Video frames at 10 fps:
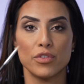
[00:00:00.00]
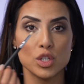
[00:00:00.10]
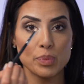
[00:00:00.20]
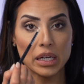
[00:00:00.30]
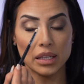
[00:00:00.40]
if you
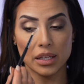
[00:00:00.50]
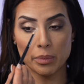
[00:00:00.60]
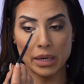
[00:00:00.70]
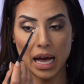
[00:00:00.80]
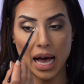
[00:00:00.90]
just put a little
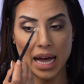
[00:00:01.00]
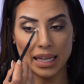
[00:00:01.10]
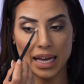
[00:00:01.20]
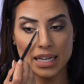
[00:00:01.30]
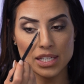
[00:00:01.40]
bit of
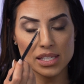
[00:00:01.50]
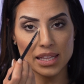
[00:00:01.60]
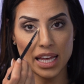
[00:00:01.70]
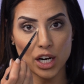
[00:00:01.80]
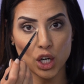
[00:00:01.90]
highlight just in
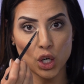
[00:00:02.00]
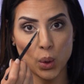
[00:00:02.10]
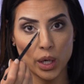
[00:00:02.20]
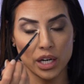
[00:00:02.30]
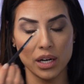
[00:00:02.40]
the inner
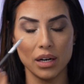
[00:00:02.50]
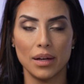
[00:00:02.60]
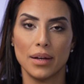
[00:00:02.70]
corner,